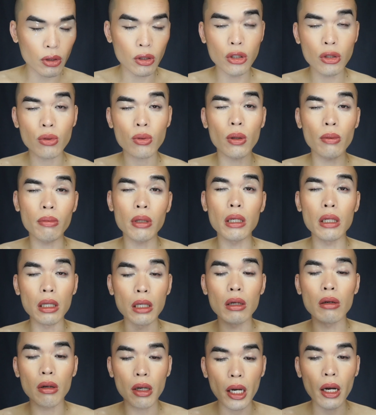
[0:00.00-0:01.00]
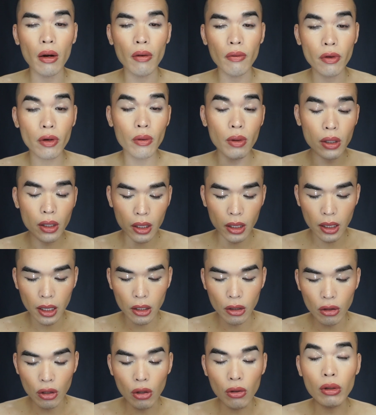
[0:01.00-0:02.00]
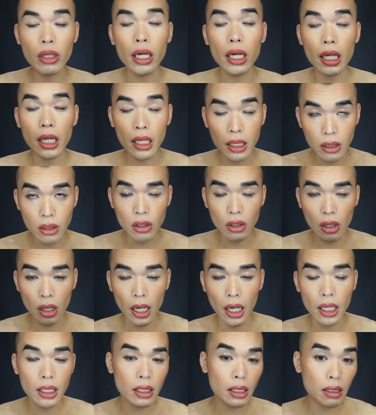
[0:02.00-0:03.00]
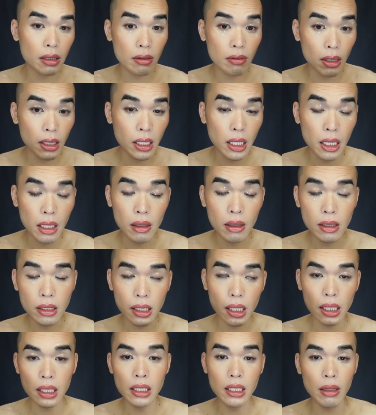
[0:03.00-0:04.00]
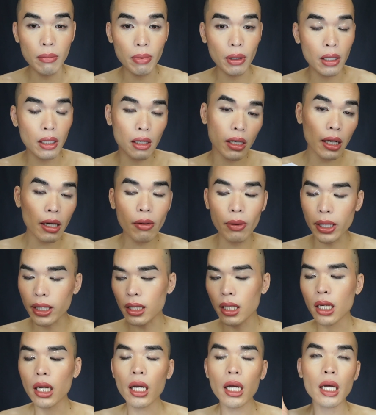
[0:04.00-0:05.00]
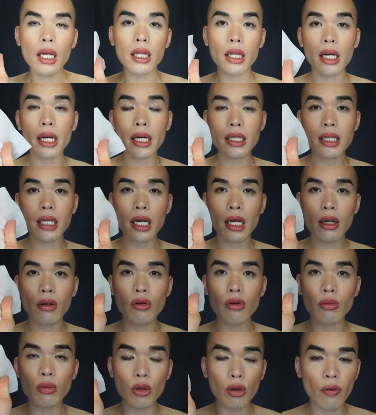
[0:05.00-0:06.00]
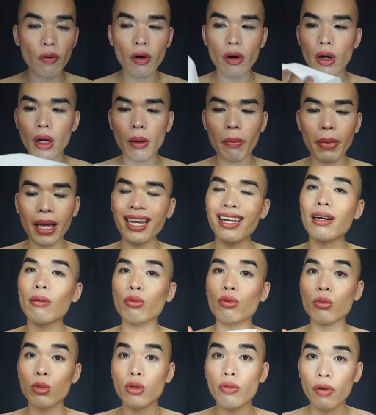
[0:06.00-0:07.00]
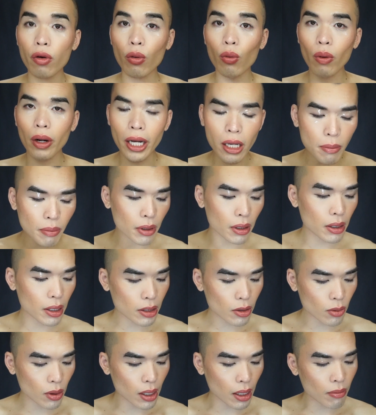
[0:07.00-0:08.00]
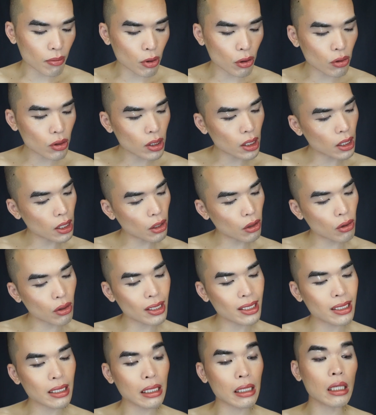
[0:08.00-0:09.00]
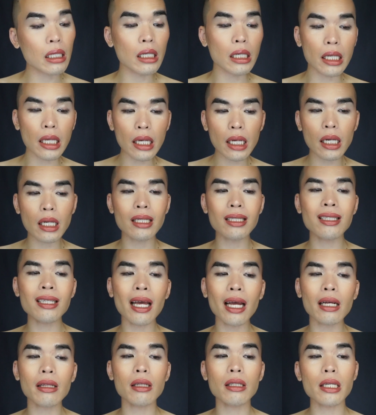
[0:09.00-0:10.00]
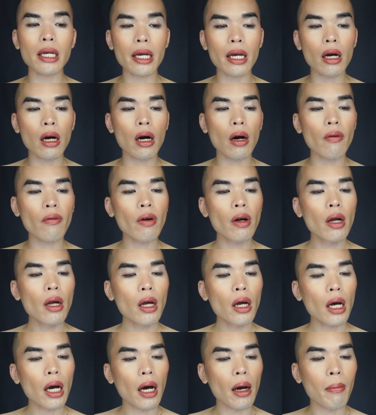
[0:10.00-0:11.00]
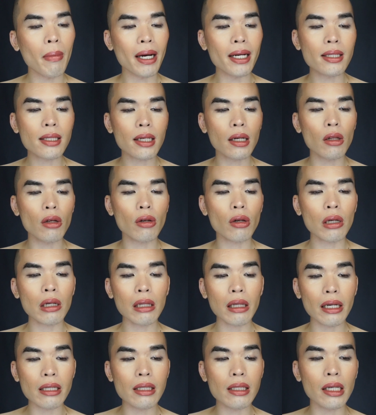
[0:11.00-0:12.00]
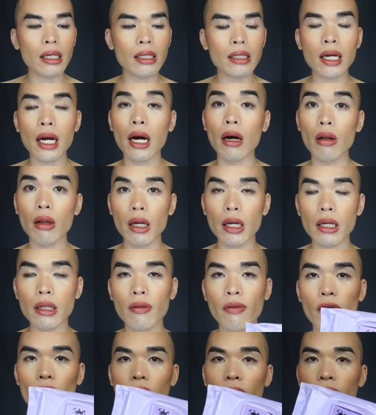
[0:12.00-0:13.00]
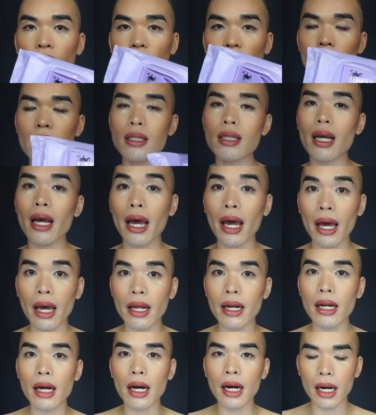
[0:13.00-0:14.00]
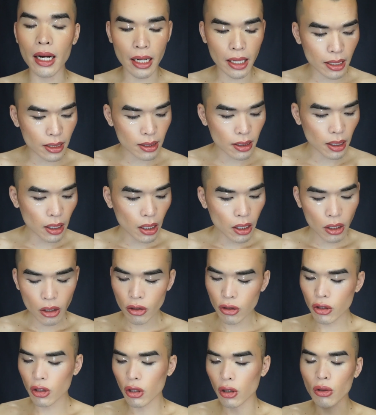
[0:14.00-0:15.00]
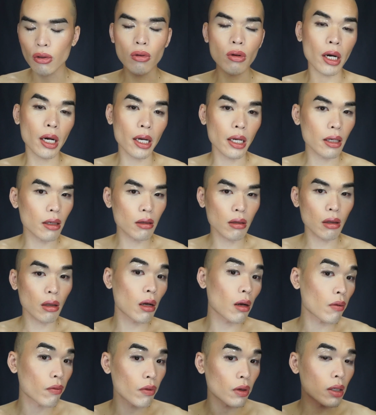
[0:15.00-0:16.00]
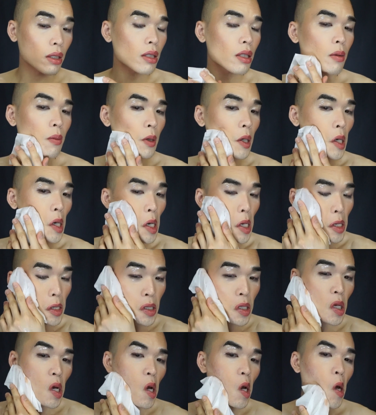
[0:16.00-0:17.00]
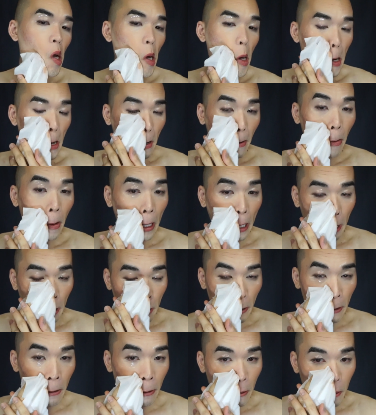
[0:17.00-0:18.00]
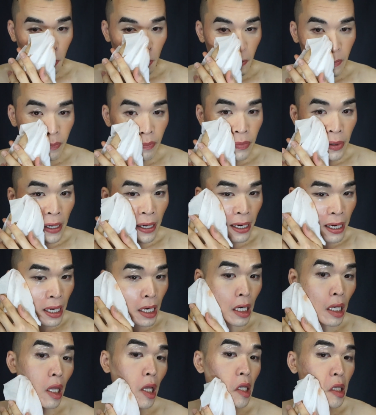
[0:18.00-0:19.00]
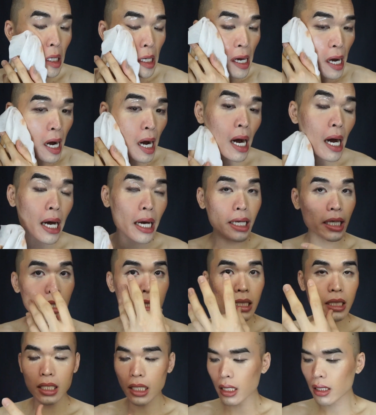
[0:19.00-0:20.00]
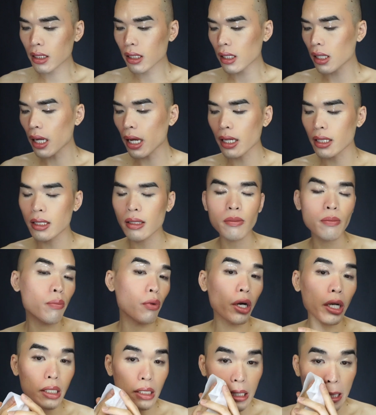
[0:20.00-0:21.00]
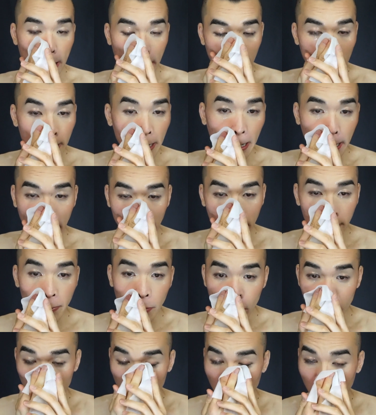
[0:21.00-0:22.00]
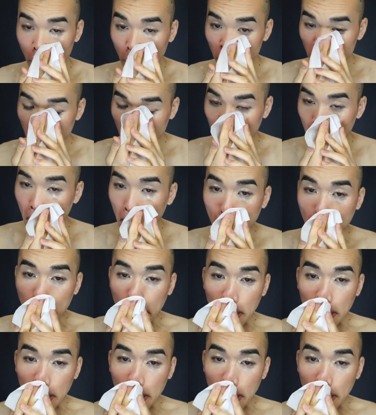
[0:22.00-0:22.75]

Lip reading: one, you just want to be a little careful with it that you don't get it into your eyes, because right now it's like seeping in. Anyways, then I take a remover, a makeup remover wipe. This one I'm using here is the Clinique Take the Day Off Micellar Cleansing Towelette. It's for the face and eyes. So I love this because what I do is I kind of let the eye sit as it breaks down. I am removing